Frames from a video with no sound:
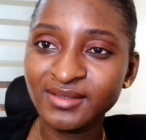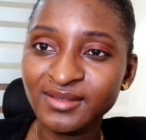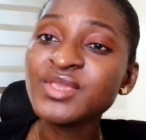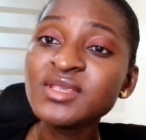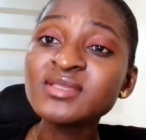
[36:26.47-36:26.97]

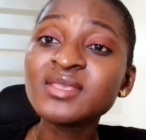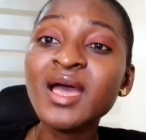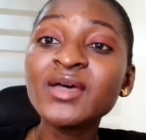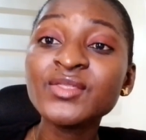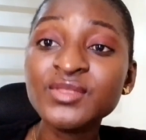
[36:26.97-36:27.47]
These
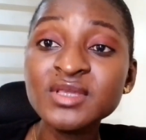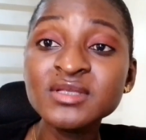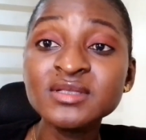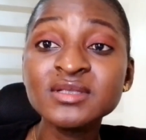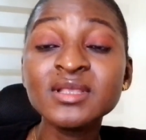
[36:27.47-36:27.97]
are
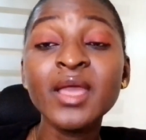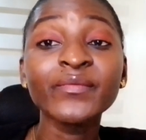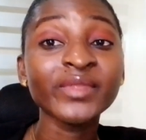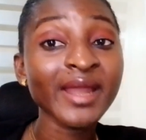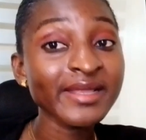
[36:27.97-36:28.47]
things
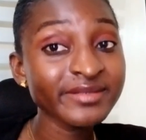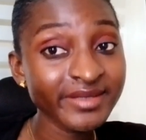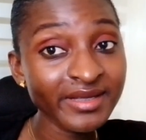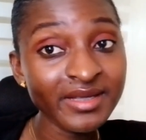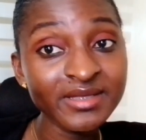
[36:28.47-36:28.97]
that I
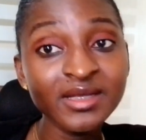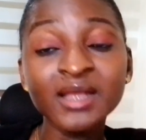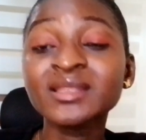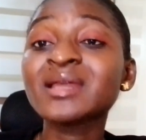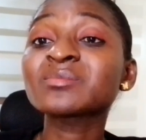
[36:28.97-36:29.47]
did,
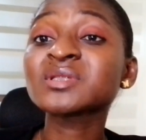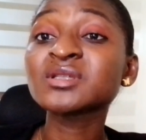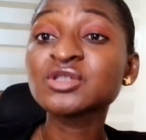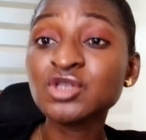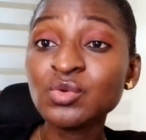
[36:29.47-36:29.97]
that I'm
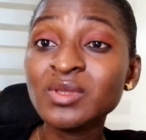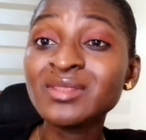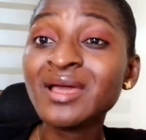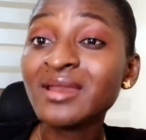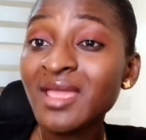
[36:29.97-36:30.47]
still
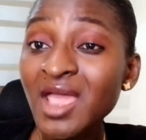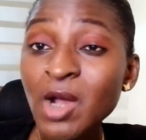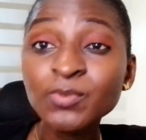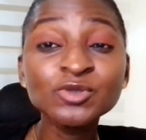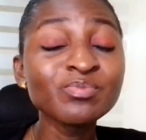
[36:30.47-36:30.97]
doing, that
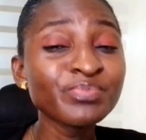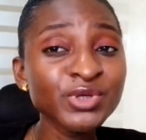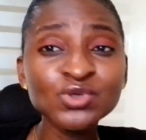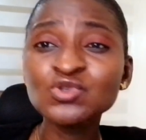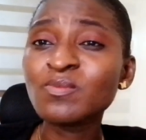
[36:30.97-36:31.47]
helped
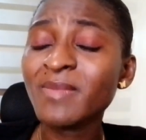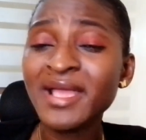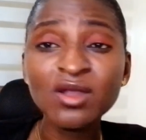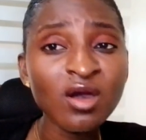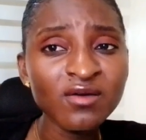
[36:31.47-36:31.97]
build
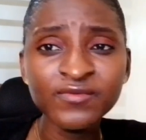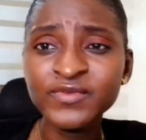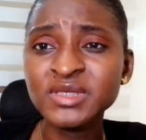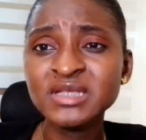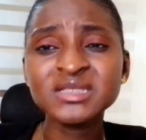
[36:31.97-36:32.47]
my
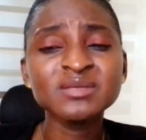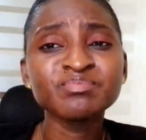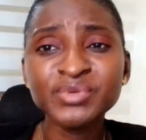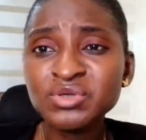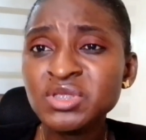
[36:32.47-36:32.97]
confidence.
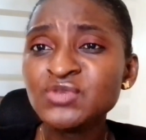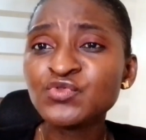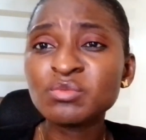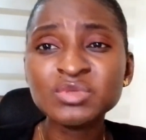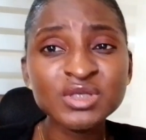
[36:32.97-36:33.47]
It built it
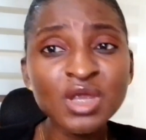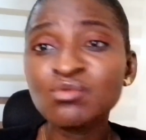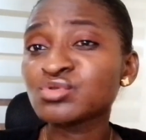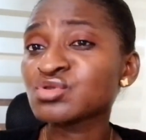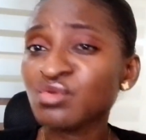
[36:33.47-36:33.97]
from
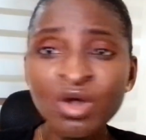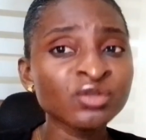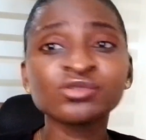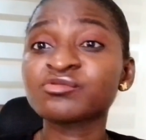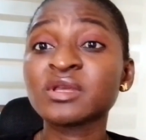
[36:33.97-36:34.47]
0 to
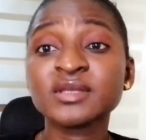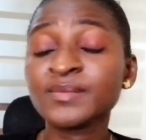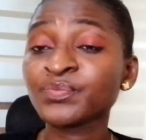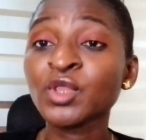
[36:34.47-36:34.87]
100.